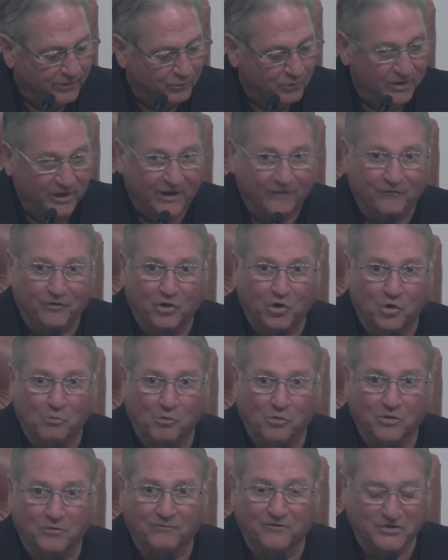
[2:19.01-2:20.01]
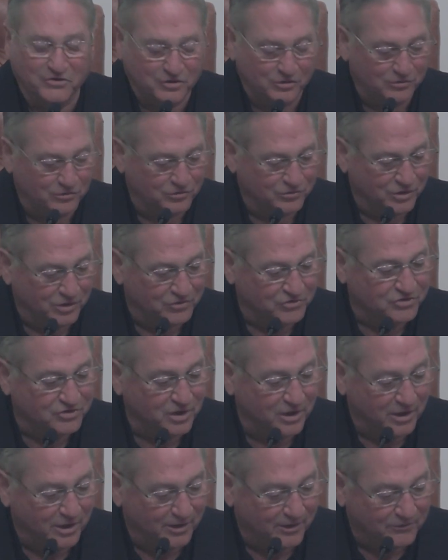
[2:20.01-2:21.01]
we have no more visitor or
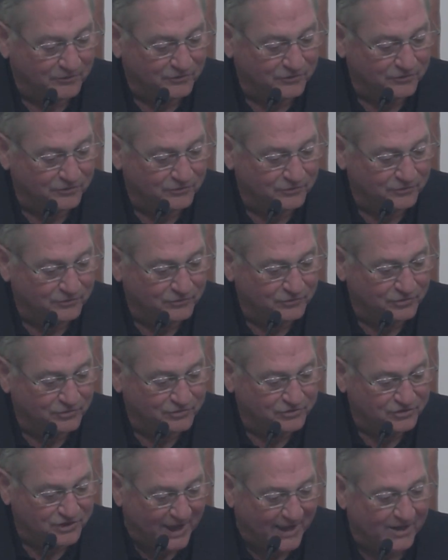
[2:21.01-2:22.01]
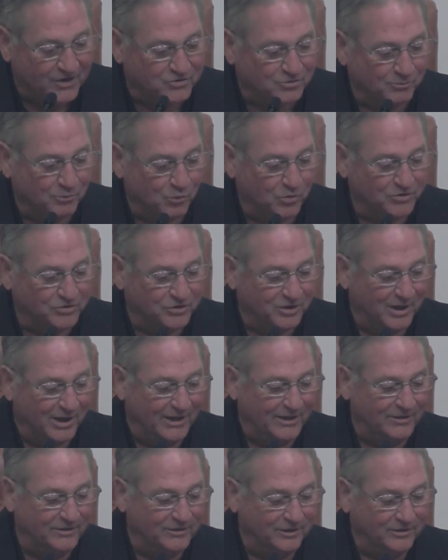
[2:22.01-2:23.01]
uh, status reports
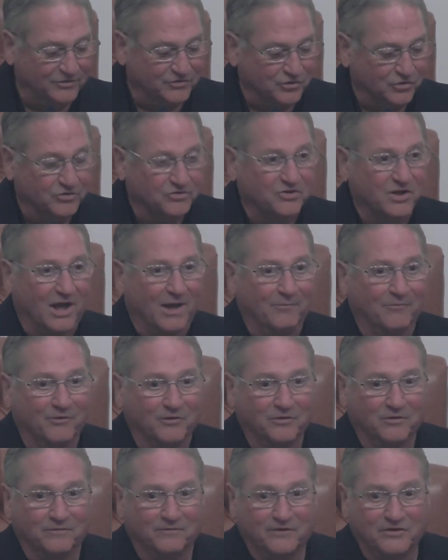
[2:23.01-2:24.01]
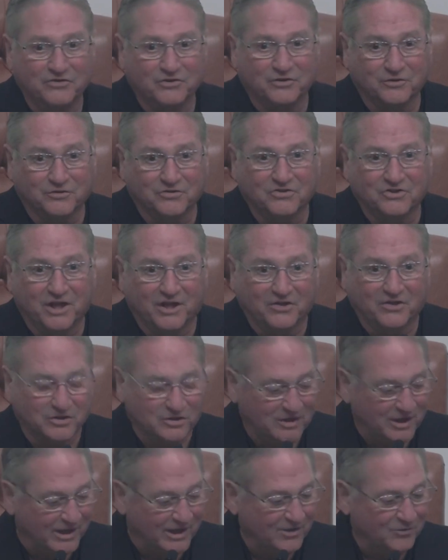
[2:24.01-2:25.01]
tonight, and so it's time for the visitors
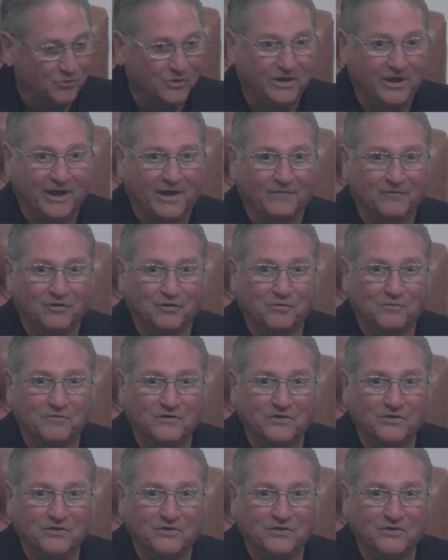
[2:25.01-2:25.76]
section, and we have no